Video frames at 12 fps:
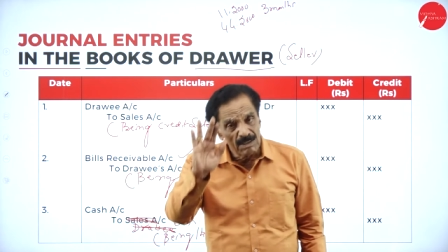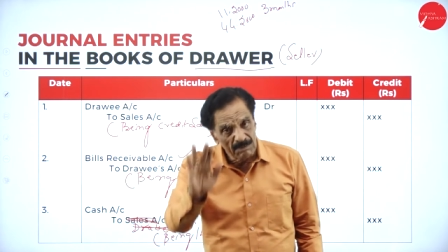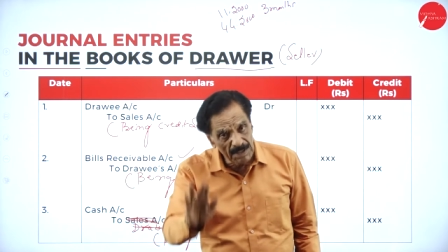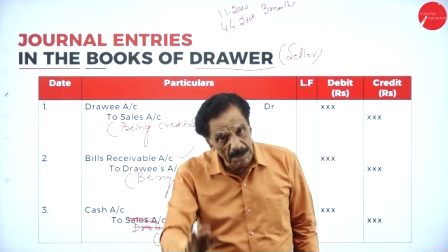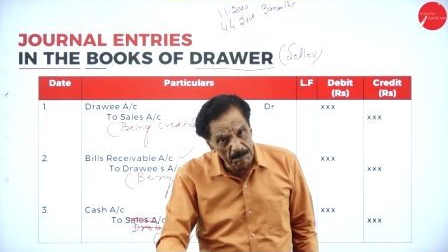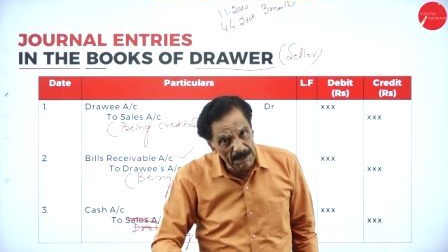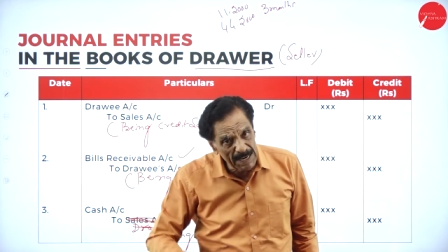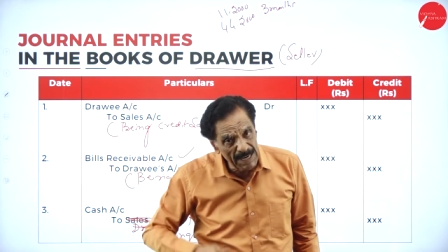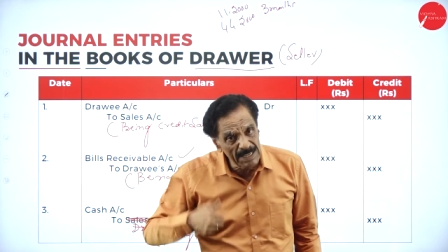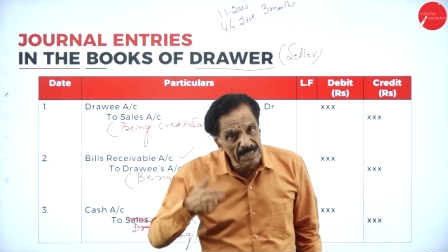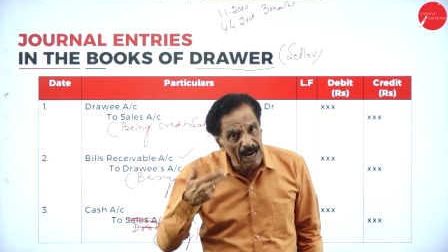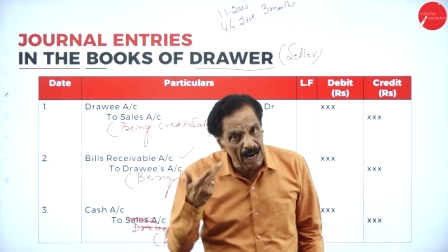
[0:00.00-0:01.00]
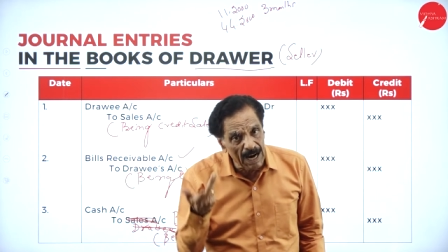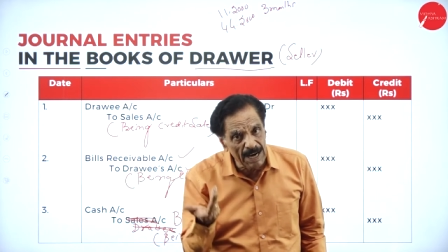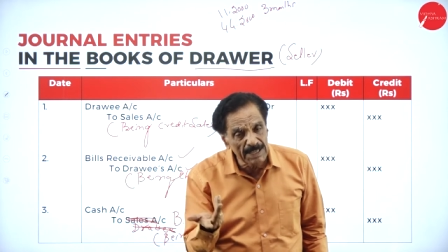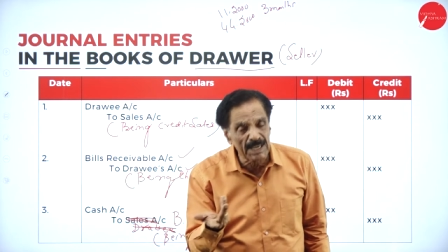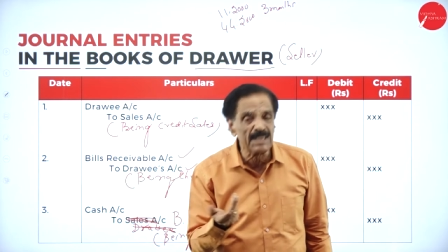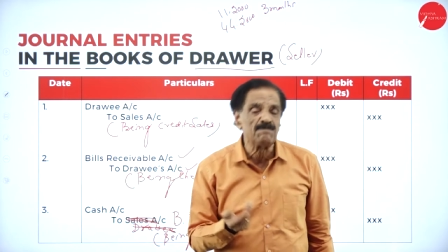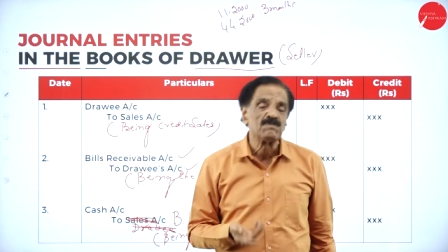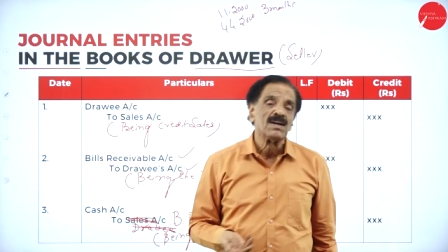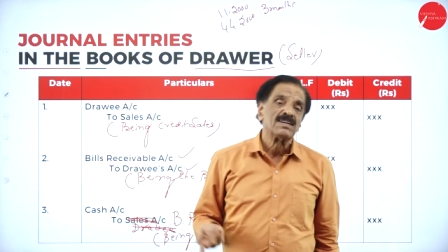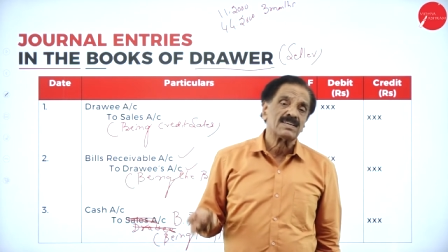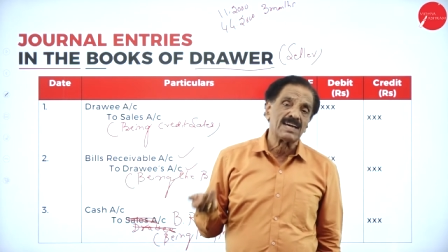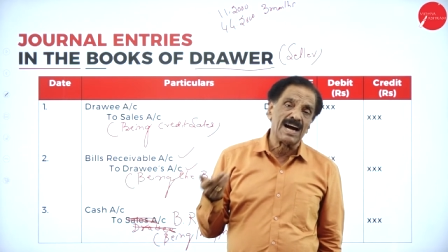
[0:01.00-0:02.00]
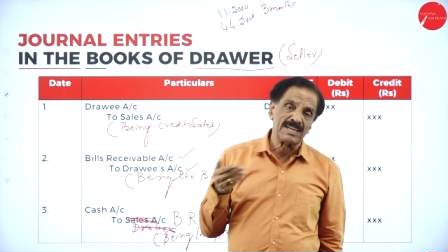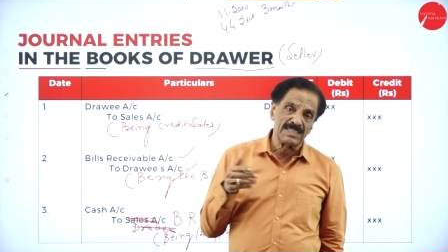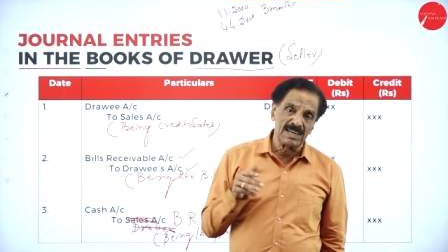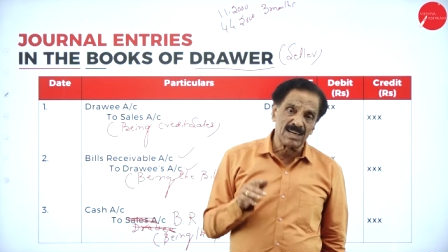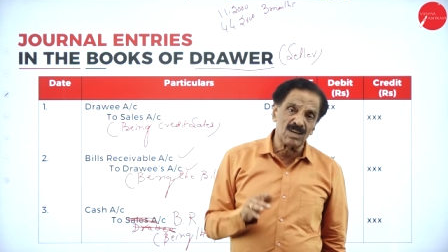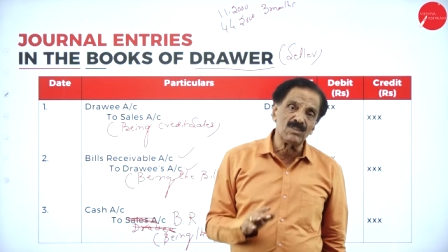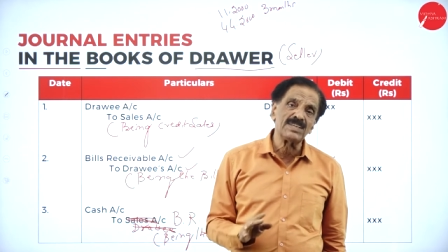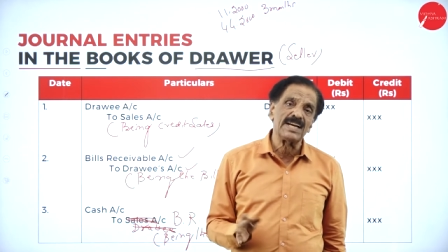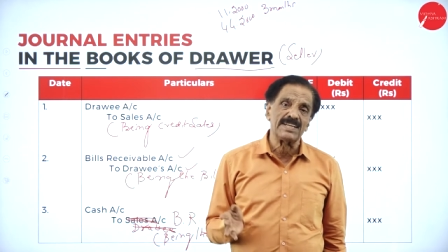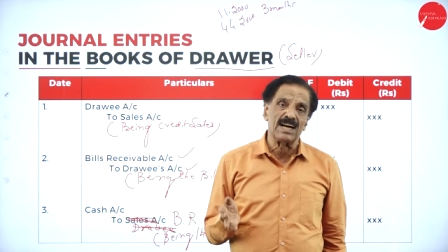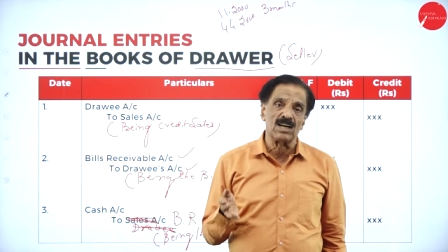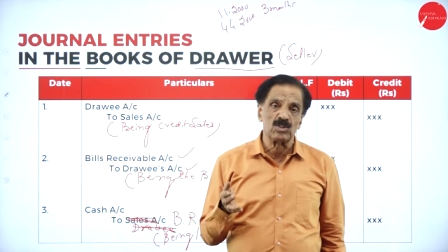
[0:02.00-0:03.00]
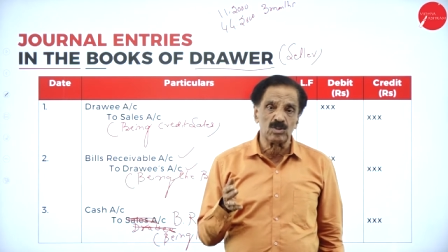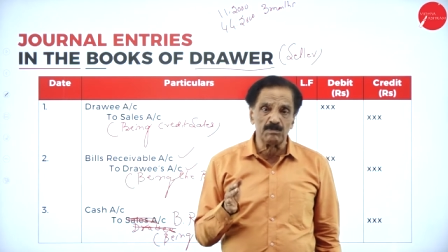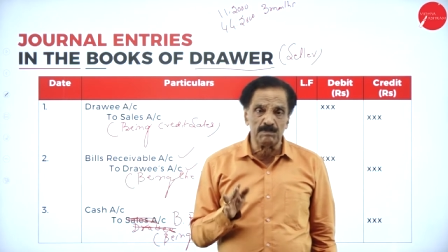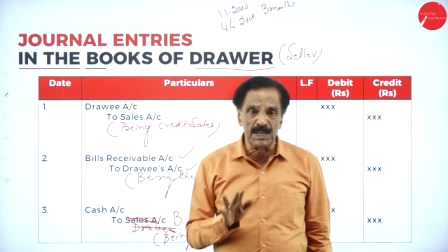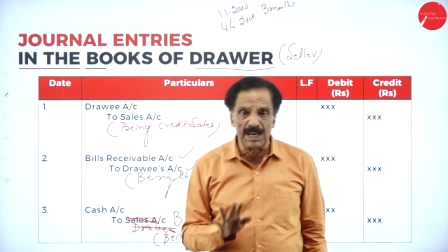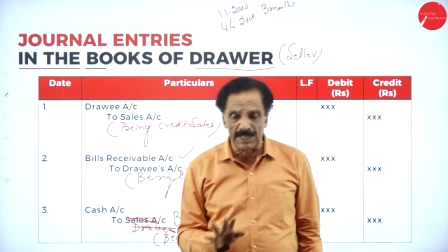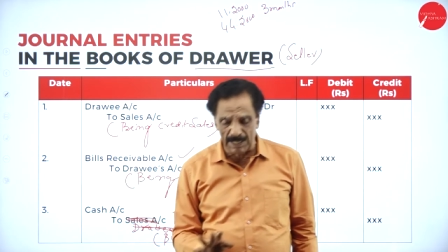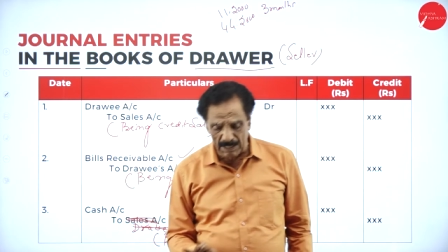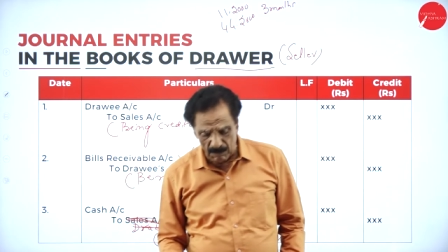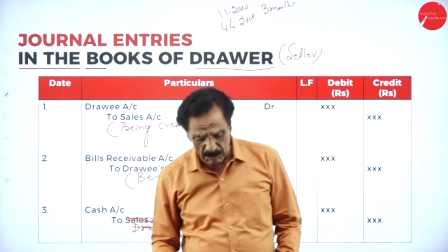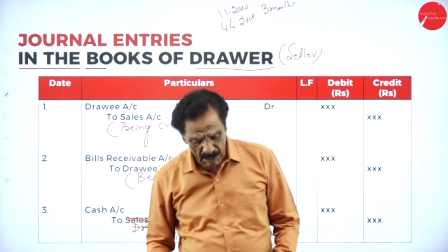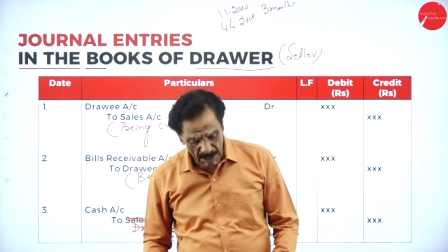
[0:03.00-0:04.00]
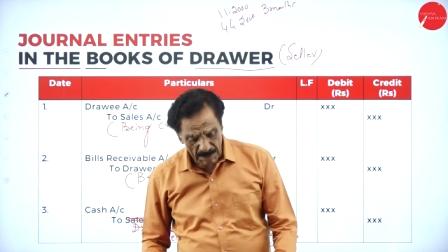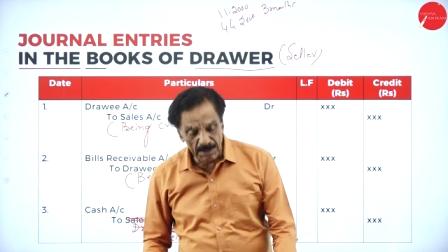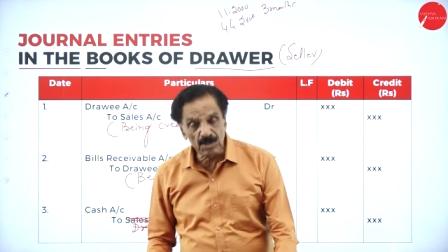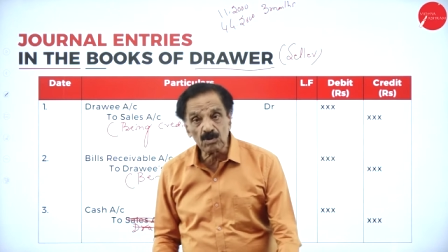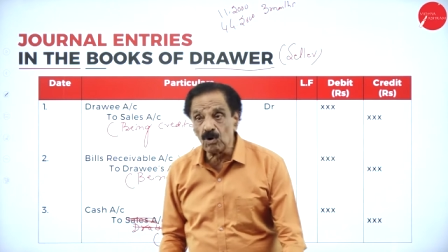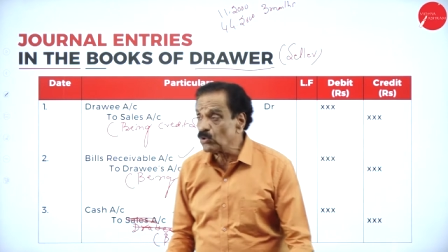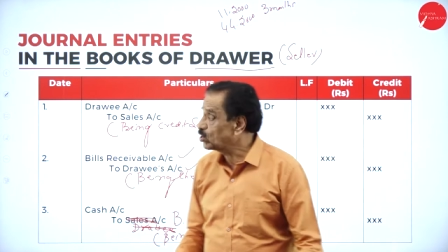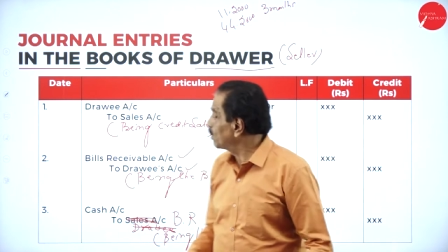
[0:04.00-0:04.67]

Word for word: When the bill is honored, cash account data to BR account. This goes